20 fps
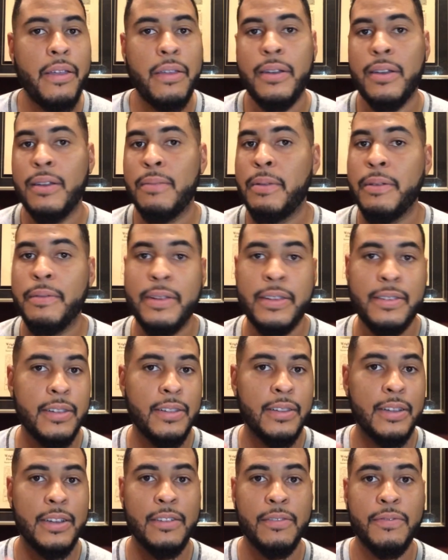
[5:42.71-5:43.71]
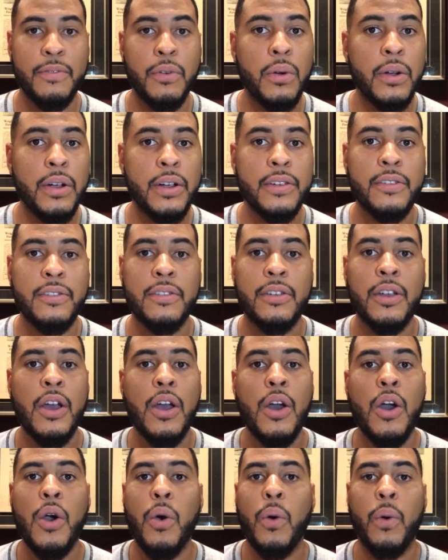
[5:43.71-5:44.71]
You could be recently divorced
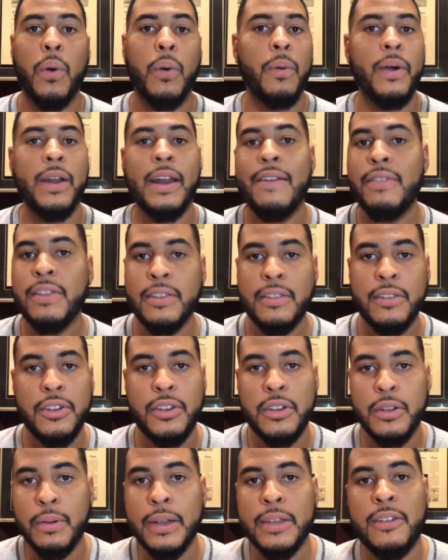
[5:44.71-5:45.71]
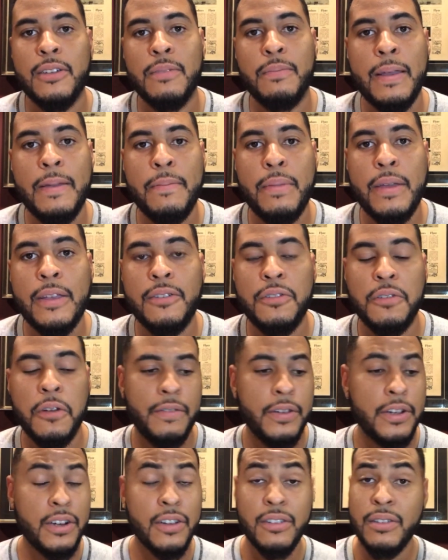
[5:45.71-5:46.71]
or whatever the situation may be. So
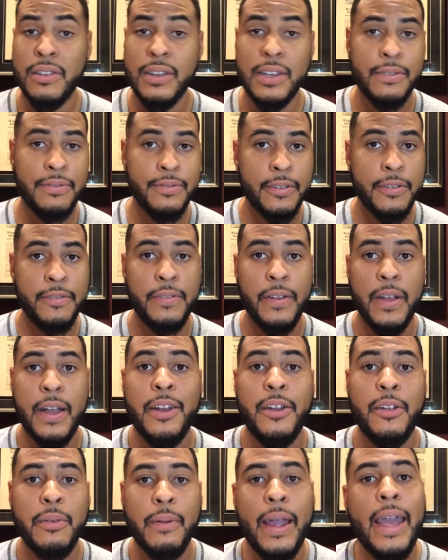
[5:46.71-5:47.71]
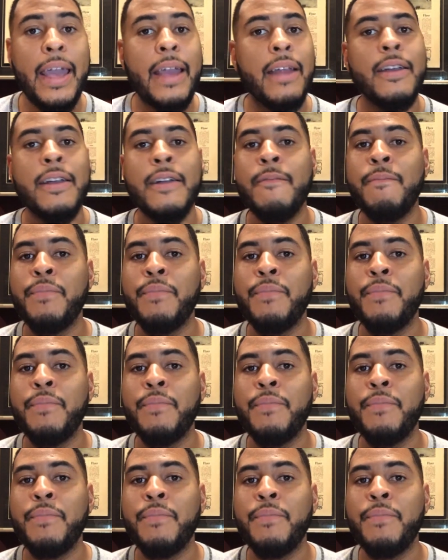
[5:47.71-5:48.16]
if you're just looking for fun, great.